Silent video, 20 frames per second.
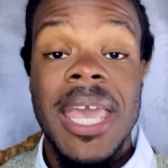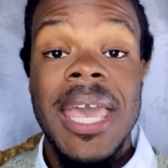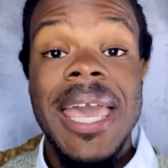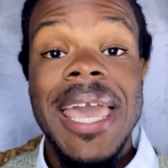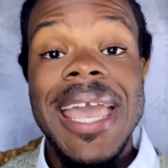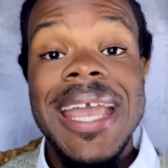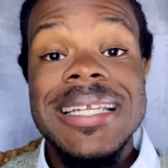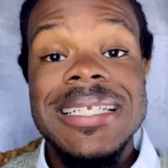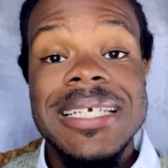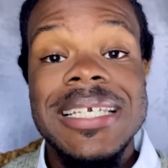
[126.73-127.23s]

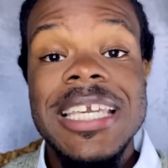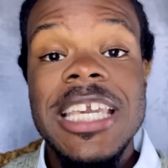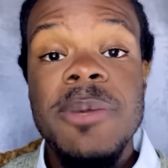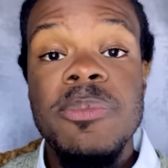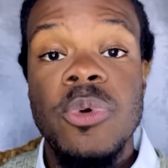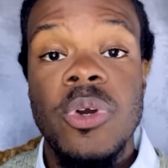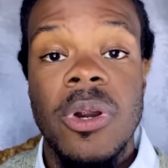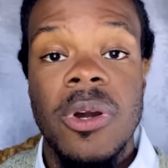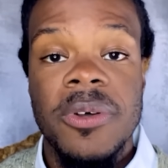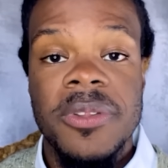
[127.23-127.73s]
And to keep
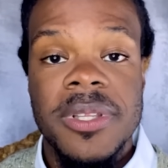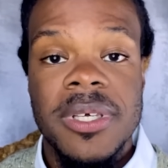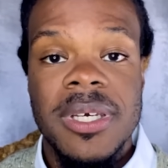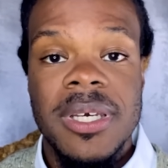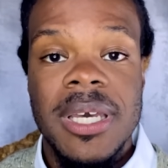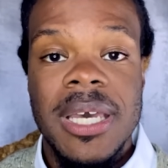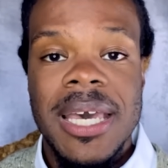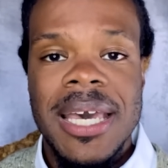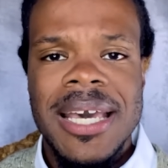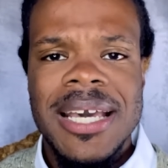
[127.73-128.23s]
growth,
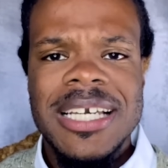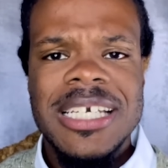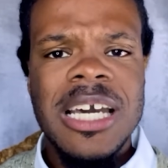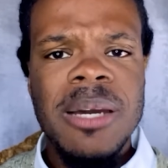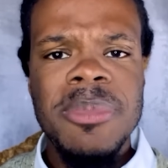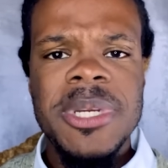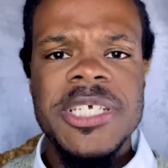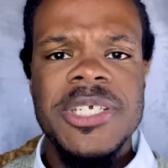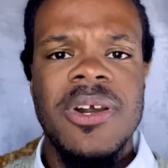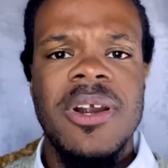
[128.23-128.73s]

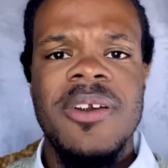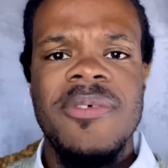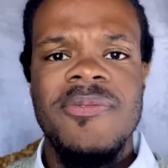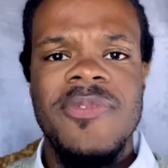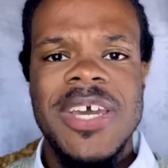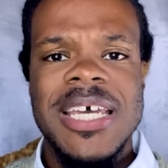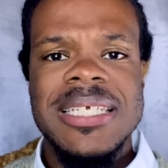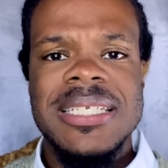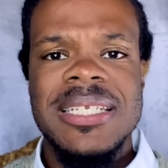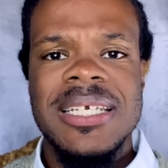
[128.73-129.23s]
companies are
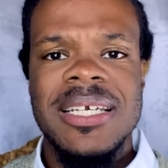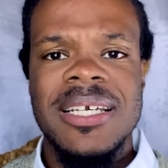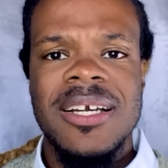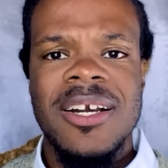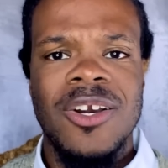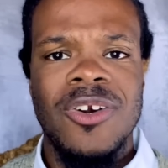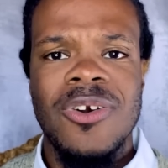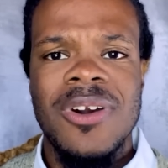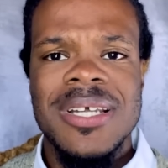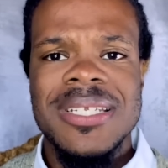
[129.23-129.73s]
investing
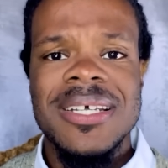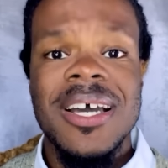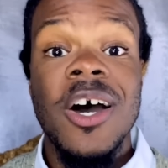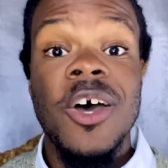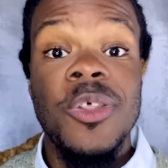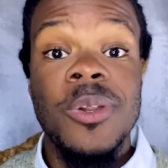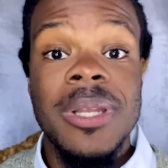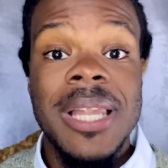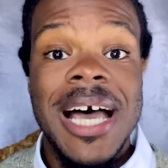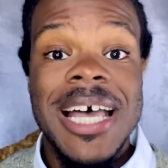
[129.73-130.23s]
across other
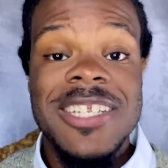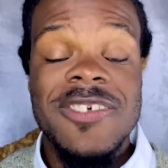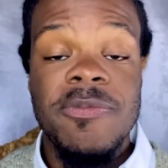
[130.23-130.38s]
lines of